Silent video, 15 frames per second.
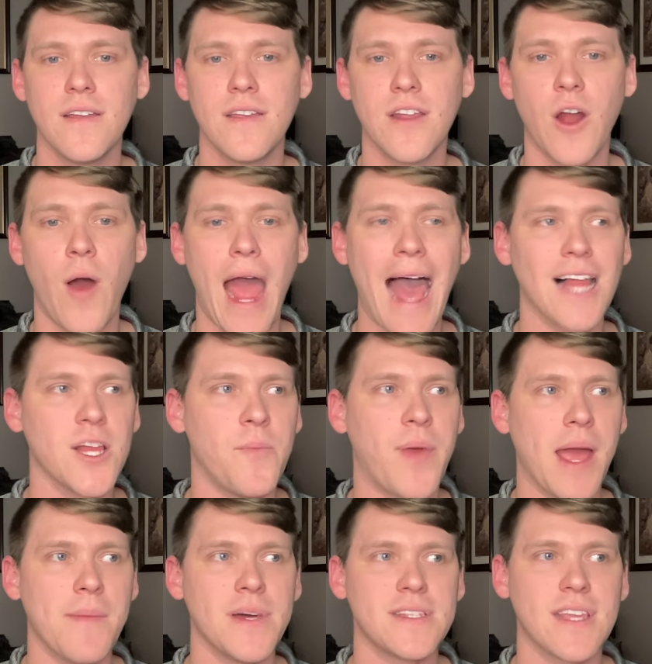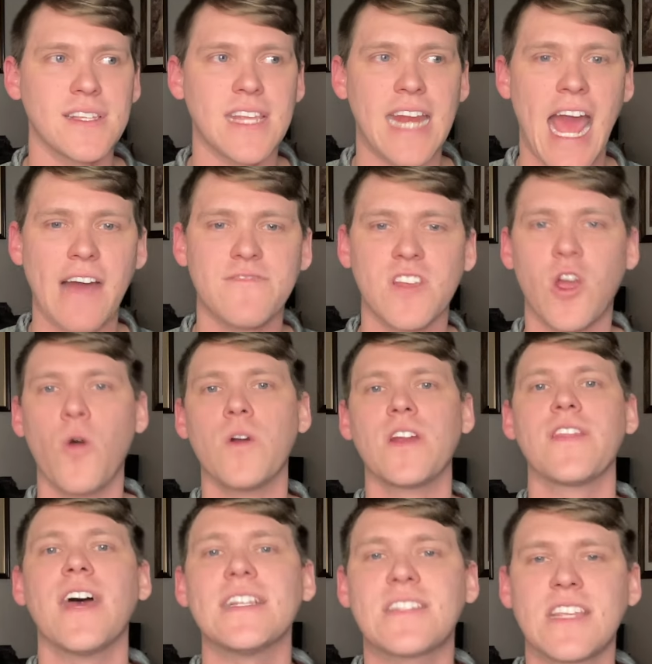You know, Alabama doesn't have to go
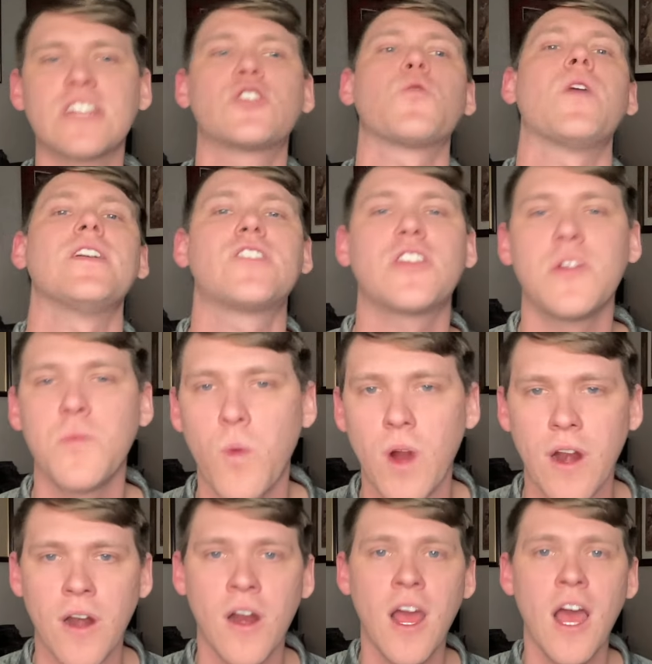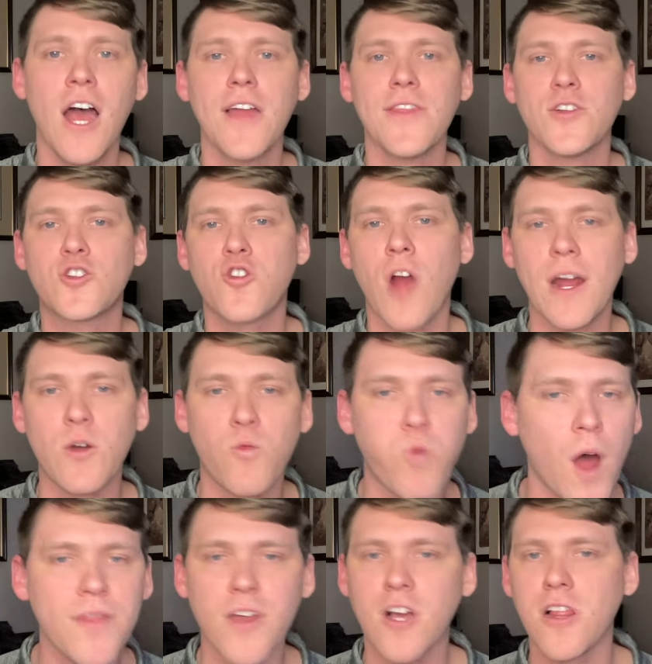into that situation where they're trying to
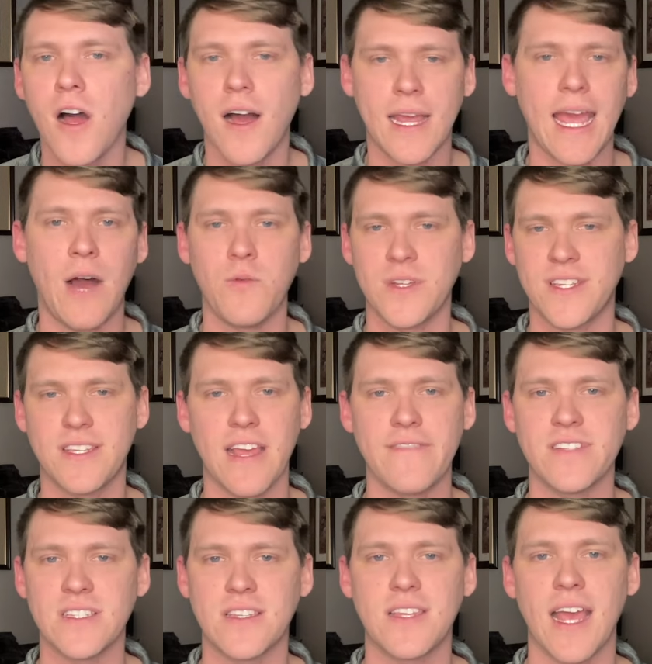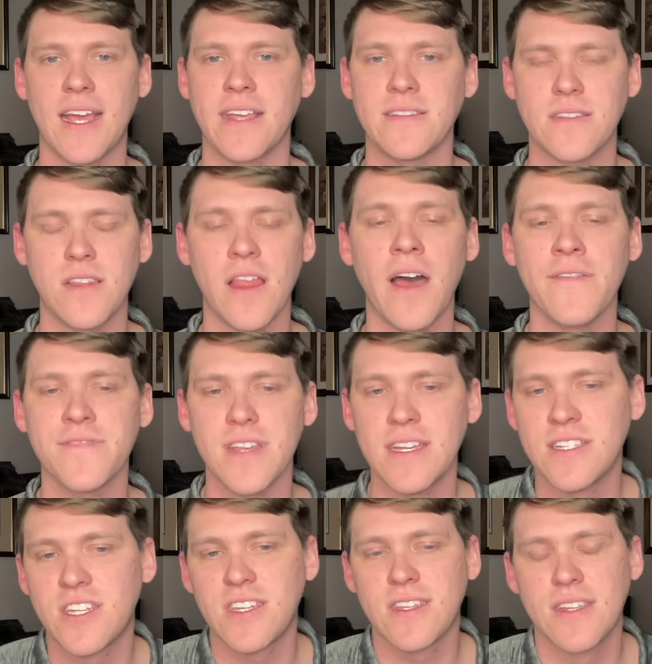run the clock out with 7 seconds left.
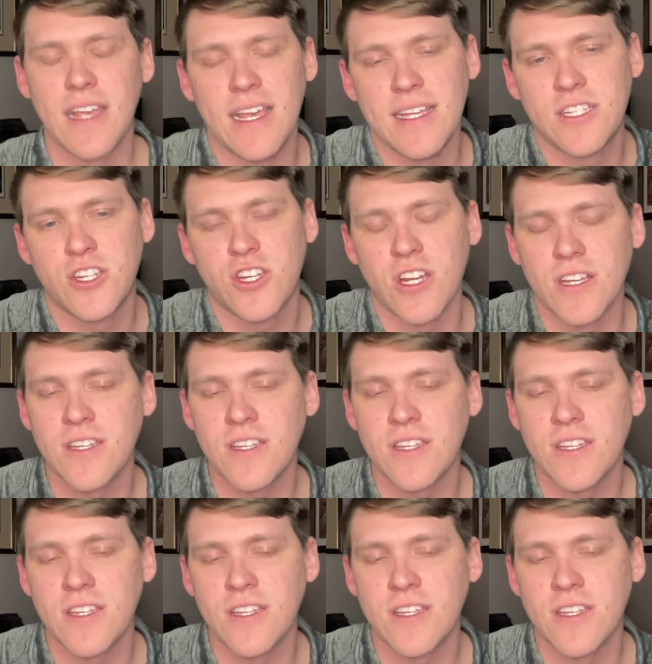It's